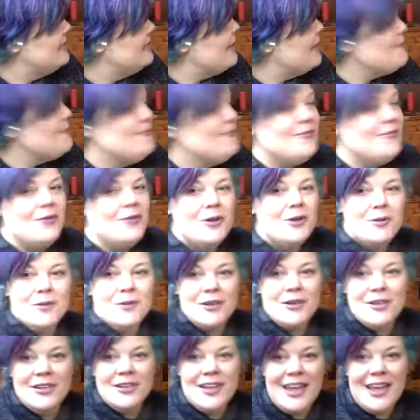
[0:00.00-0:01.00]
Step
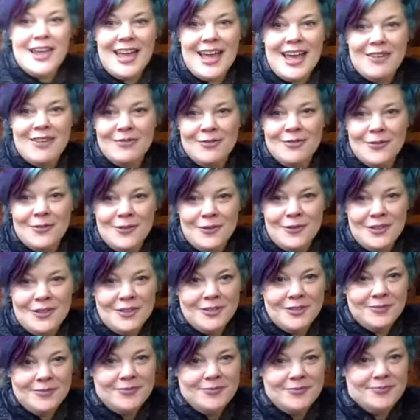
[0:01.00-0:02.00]
forward and fold.
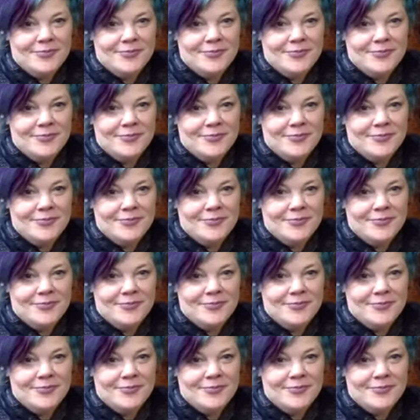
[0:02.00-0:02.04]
